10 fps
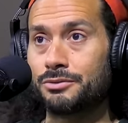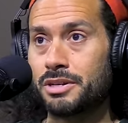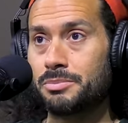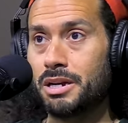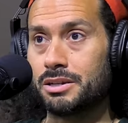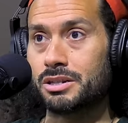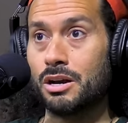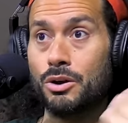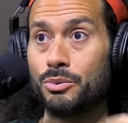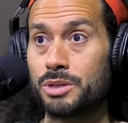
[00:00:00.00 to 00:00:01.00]
to free speech,
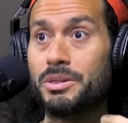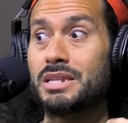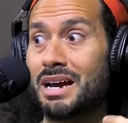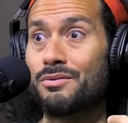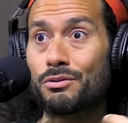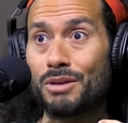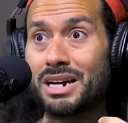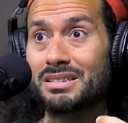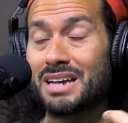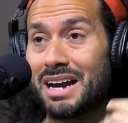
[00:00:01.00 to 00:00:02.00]
which means I have a
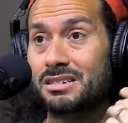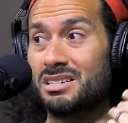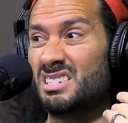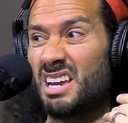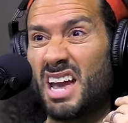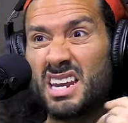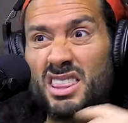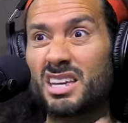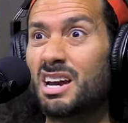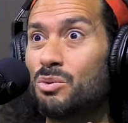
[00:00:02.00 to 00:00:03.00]
right to actually say
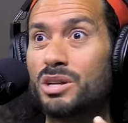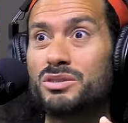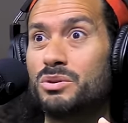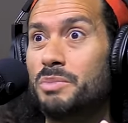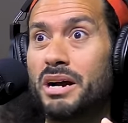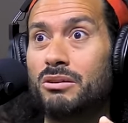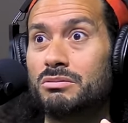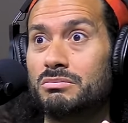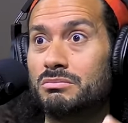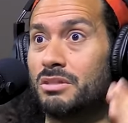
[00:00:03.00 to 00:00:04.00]
anything I want to about